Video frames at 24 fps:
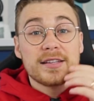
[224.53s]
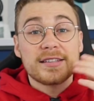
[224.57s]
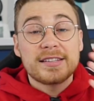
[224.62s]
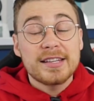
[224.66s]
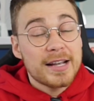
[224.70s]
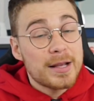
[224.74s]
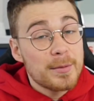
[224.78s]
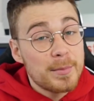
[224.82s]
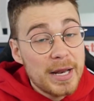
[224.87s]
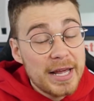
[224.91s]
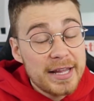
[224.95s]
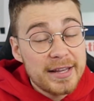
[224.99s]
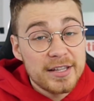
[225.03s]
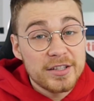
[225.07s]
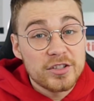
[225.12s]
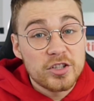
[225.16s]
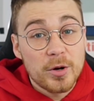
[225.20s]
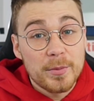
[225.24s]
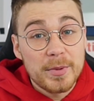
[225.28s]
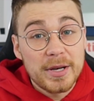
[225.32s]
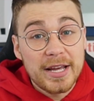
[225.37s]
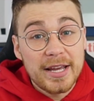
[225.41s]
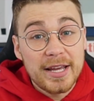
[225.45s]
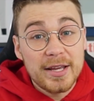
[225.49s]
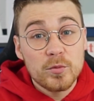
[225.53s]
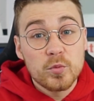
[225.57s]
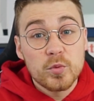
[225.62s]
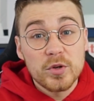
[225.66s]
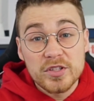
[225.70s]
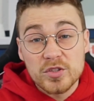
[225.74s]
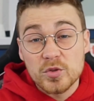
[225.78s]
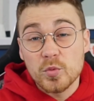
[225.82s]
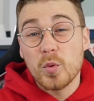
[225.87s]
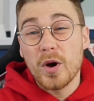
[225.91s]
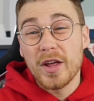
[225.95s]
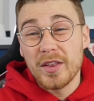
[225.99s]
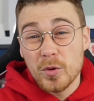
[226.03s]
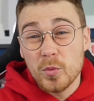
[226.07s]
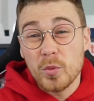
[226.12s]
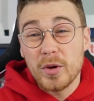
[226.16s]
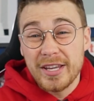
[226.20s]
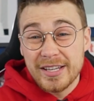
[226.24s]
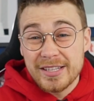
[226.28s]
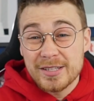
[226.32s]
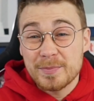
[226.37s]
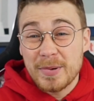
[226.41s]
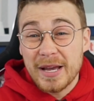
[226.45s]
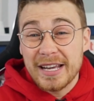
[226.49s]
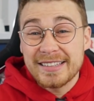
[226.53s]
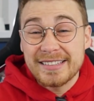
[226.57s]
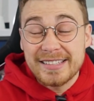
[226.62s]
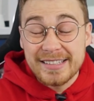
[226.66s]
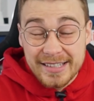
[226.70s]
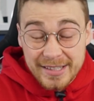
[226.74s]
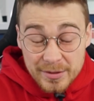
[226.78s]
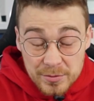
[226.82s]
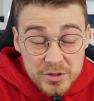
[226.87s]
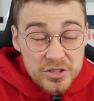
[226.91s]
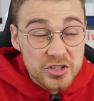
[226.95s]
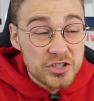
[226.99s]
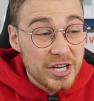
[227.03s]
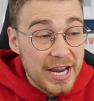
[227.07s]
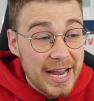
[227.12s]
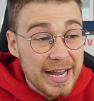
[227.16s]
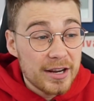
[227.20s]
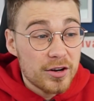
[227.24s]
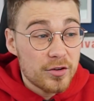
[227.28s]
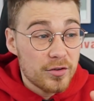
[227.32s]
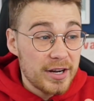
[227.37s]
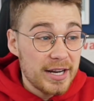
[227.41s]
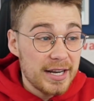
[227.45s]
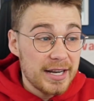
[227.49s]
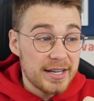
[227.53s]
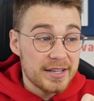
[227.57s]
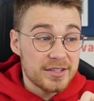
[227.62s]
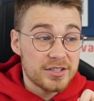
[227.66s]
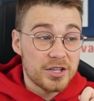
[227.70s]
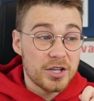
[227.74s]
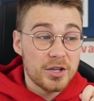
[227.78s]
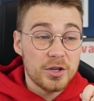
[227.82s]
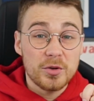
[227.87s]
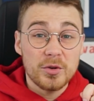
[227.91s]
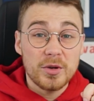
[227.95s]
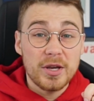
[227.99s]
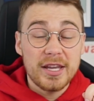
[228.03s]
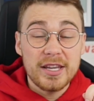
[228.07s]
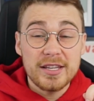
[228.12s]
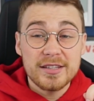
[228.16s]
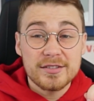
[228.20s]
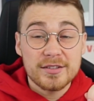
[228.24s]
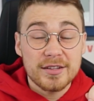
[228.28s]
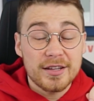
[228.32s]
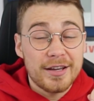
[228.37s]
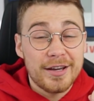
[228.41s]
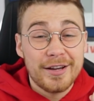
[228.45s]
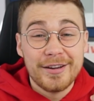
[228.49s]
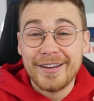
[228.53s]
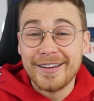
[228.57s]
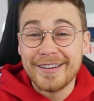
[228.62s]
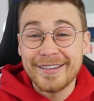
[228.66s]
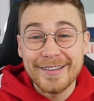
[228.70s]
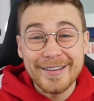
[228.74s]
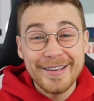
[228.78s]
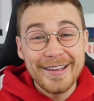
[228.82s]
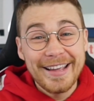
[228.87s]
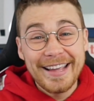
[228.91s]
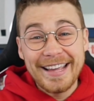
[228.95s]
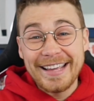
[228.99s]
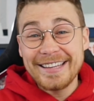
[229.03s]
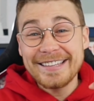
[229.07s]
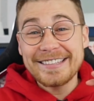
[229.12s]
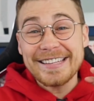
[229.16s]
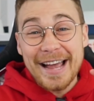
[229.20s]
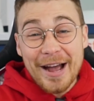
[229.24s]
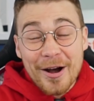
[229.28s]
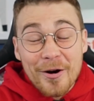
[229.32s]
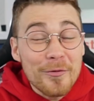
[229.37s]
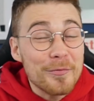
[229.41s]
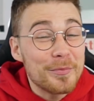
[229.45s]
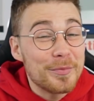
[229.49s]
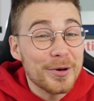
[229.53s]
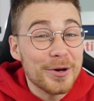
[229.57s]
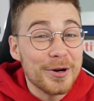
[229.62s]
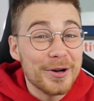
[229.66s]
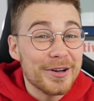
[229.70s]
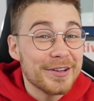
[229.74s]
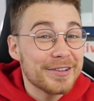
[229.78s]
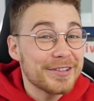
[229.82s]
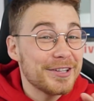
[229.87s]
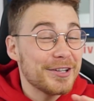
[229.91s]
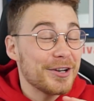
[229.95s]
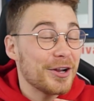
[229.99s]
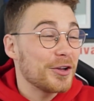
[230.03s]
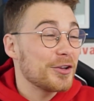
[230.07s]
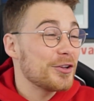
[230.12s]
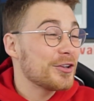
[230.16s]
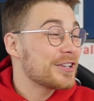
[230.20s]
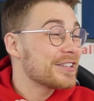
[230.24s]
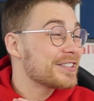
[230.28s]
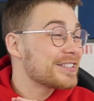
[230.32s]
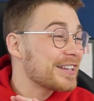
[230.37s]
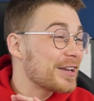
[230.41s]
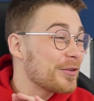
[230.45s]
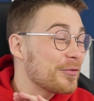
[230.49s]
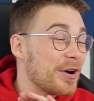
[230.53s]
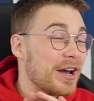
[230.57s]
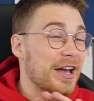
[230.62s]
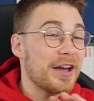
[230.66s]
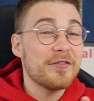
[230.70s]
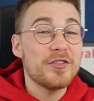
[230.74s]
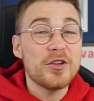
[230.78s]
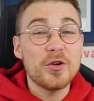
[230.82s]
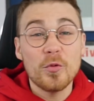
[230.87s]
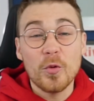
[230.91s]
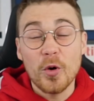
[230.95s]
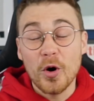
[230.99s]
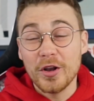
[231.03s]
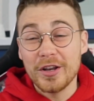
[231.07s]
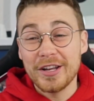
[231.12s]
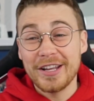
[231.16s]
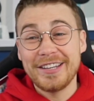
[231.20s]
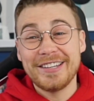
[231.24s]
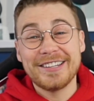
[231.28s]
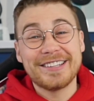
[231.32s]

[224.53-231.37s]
second player that dominated was the one that we expected. It was Jack Grealish, who is his output. You know, you can say whatever you want and you